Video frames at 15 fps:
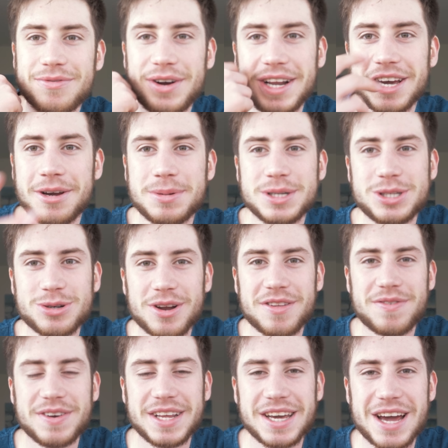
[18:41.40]
really hope you enjoyed
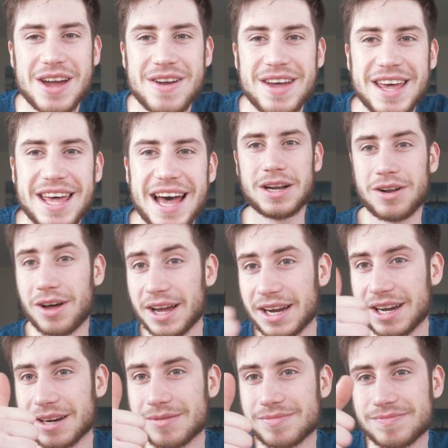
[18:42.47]
this video.
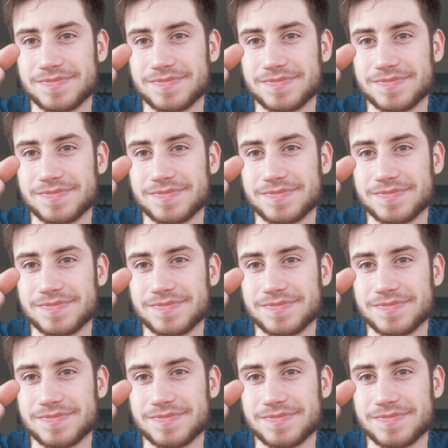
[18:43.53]
Like,